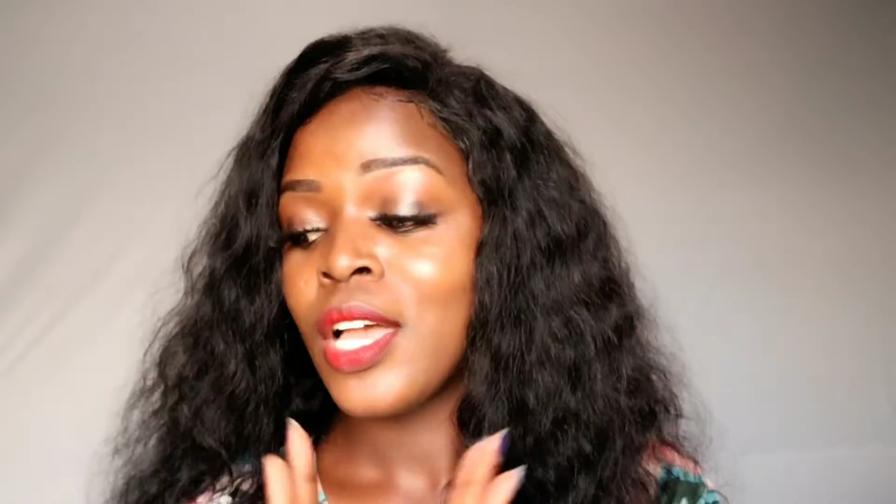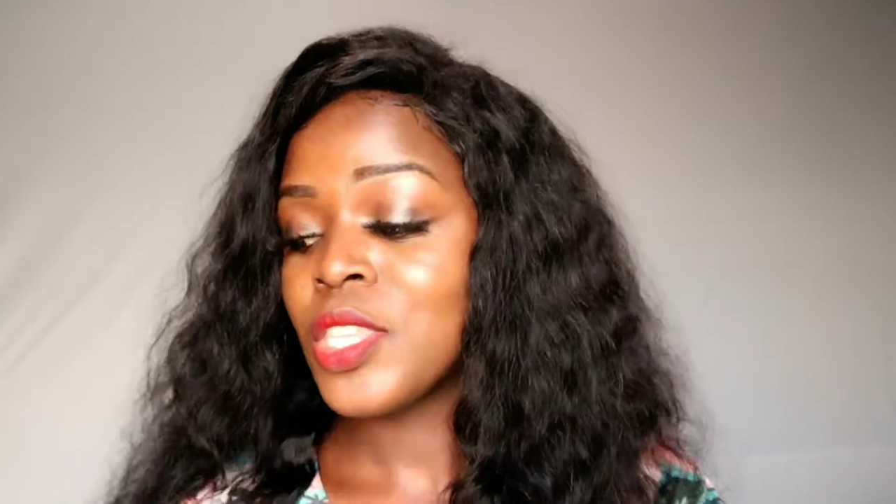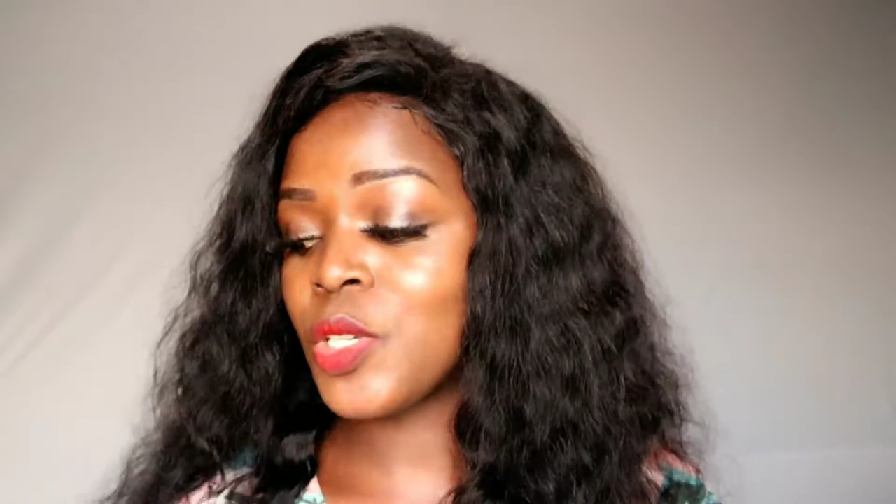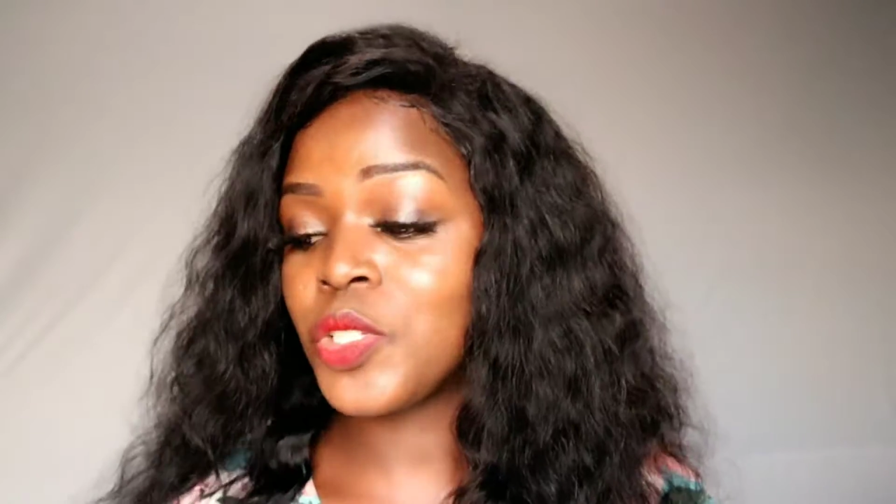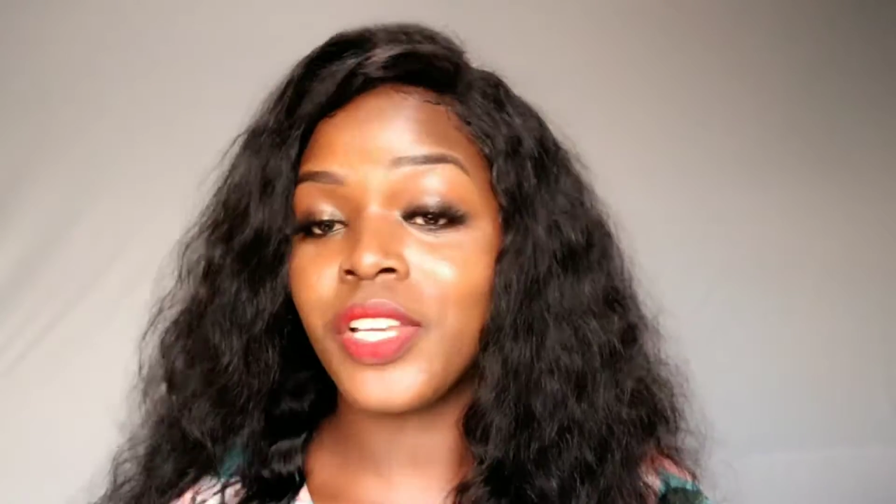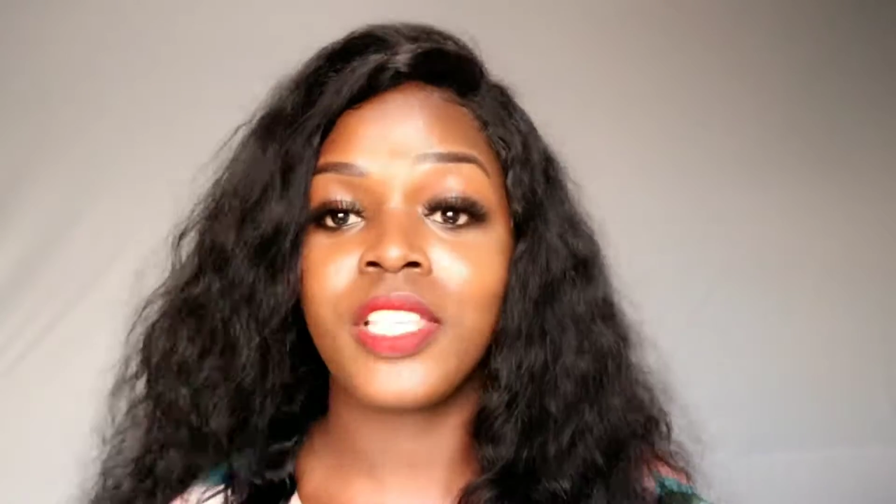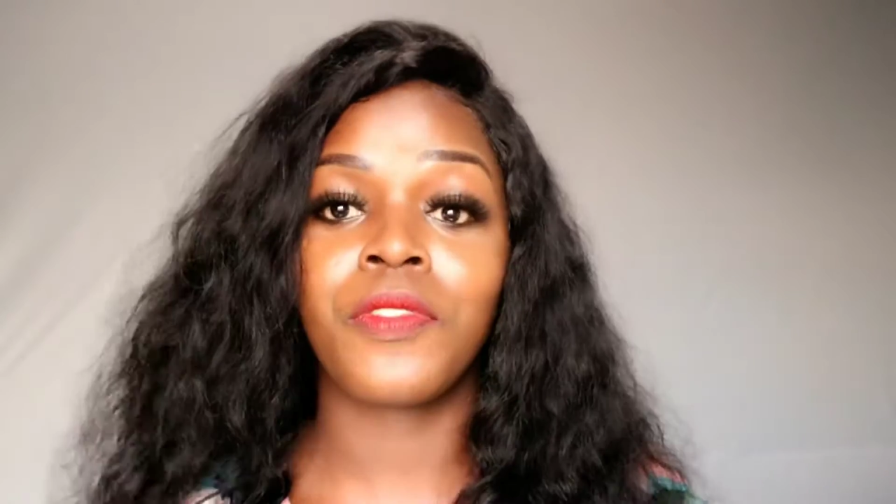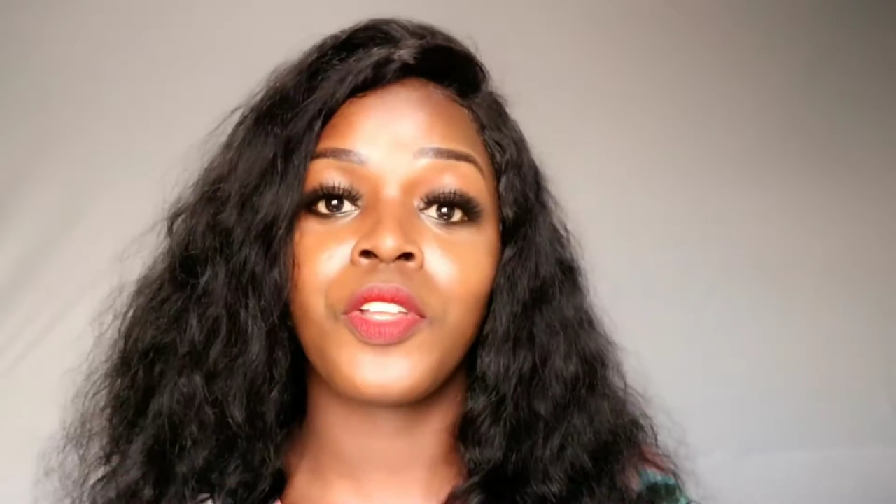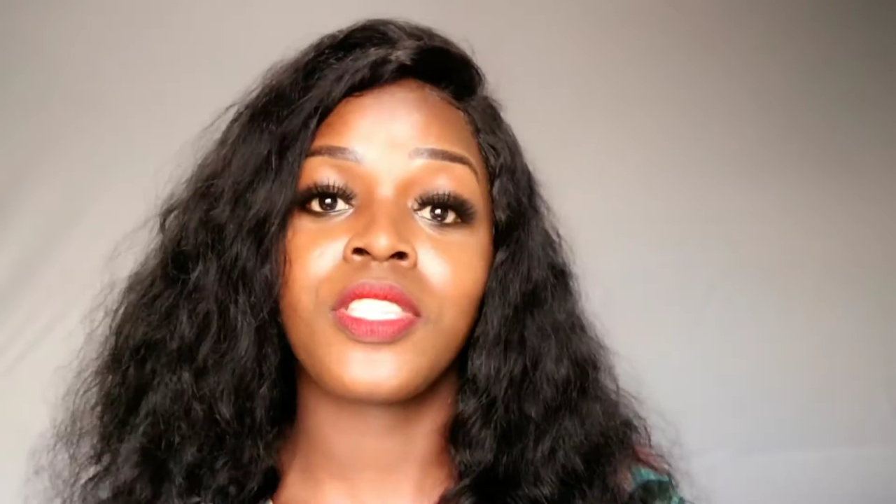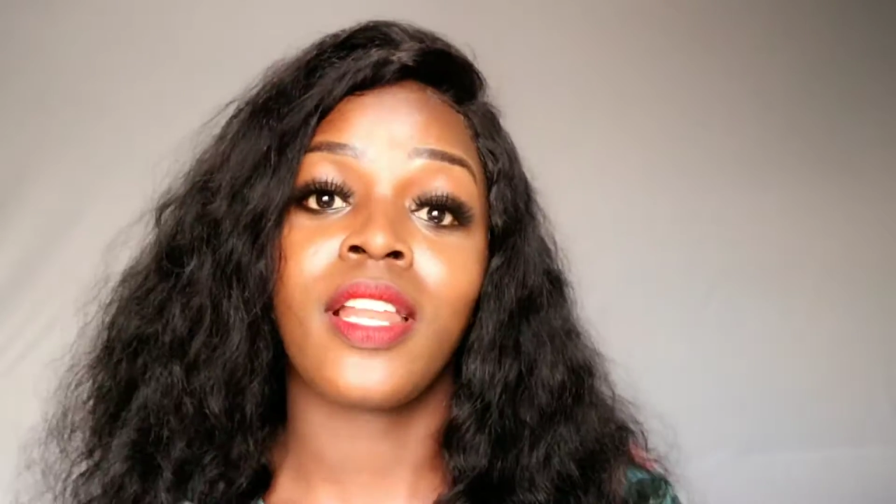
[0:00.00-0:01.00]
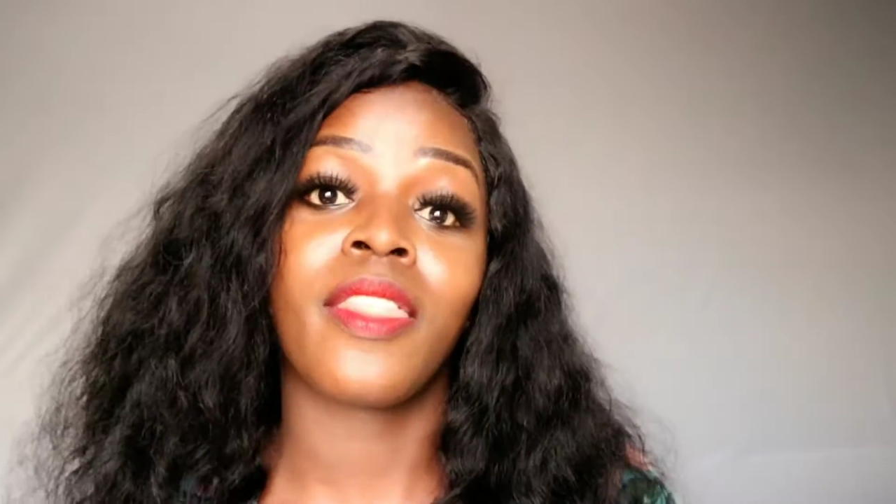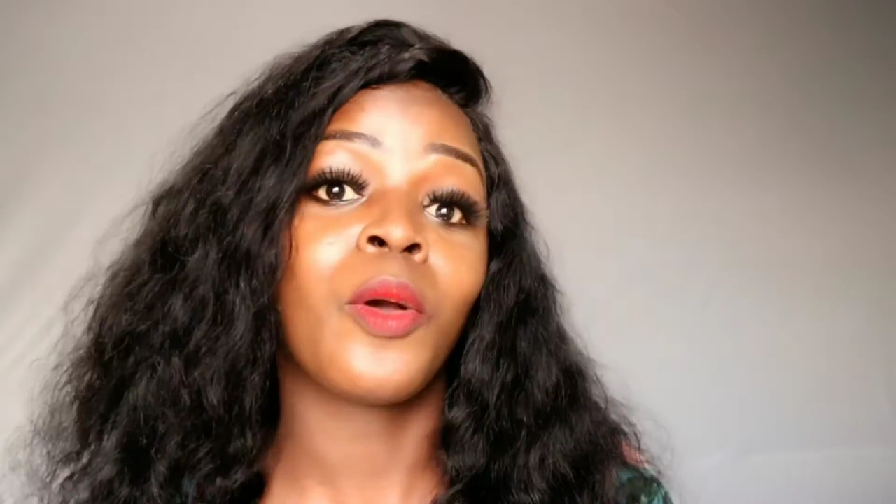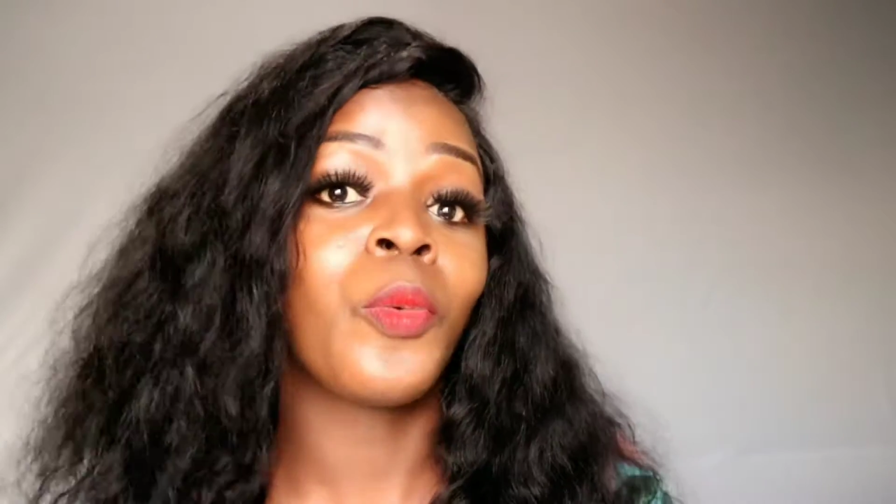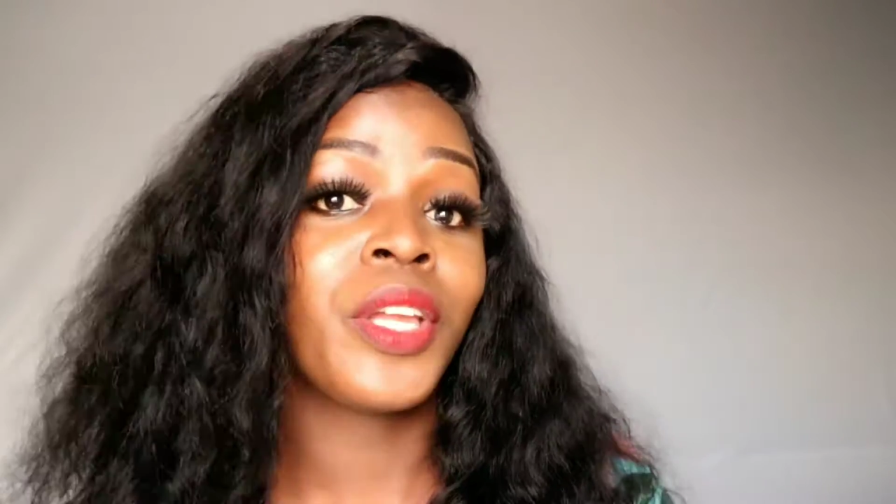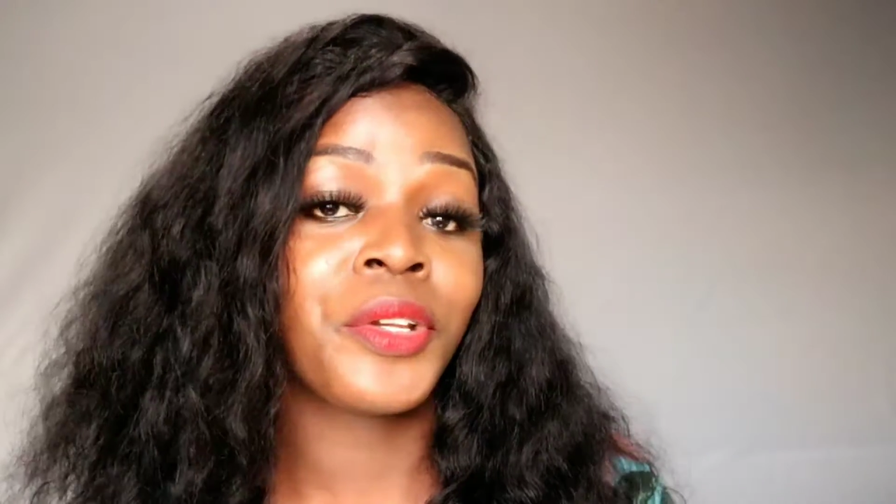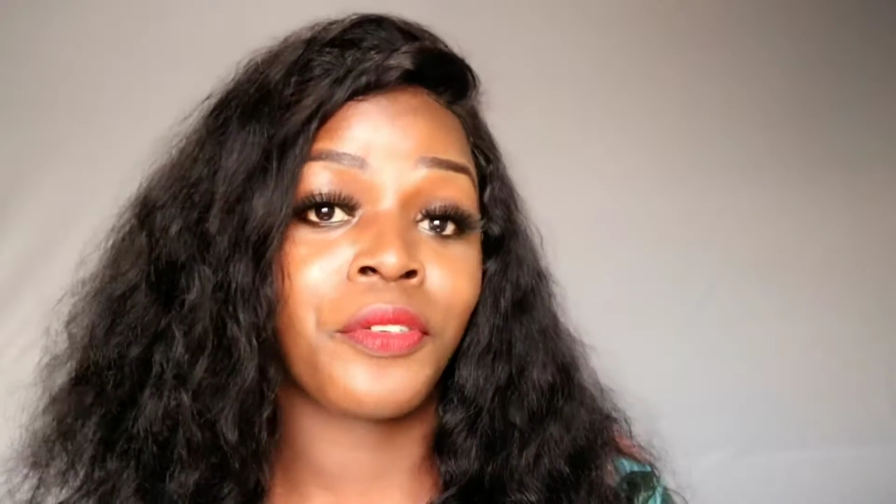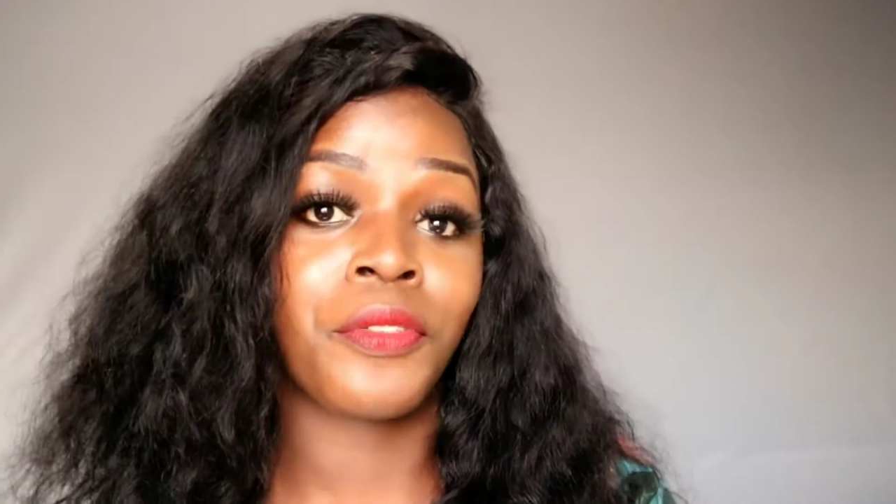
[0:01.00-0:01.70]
So today's video is another wig